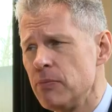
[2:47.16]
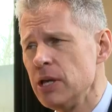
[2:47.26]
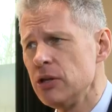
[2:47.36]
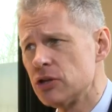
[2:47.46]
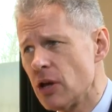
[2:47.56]

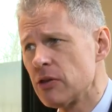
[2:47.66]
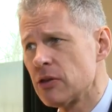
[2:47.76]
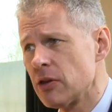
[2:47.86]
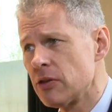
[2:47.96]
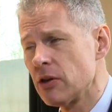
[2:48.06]
be
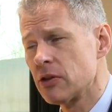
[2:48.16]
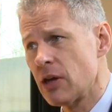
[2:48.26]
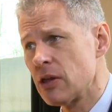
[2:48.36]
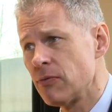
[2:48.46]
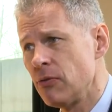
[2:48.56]
just as
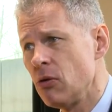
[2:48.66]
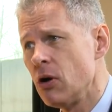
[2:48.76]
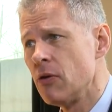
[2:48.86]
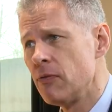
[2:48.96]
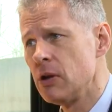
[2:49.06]
successful
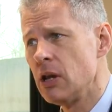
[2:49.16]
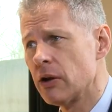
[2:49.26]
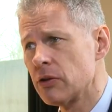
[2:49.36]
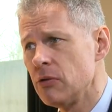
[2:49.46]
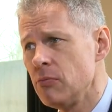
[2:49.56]
for
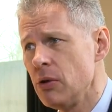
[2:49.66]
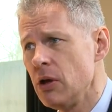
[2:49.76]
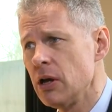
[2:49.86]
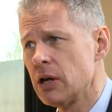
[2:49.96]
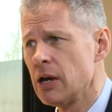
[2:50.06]

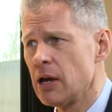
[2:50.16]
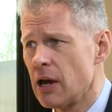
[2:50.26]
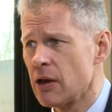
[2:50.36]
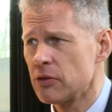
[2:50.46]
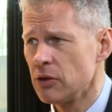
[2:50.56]
Luxembourg
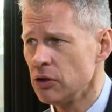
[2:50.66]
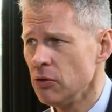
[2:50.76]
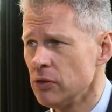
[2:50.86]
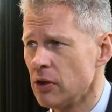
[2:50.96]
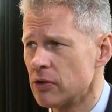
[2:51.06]
as the
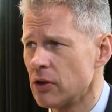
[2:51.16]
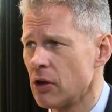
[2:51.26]
UCITS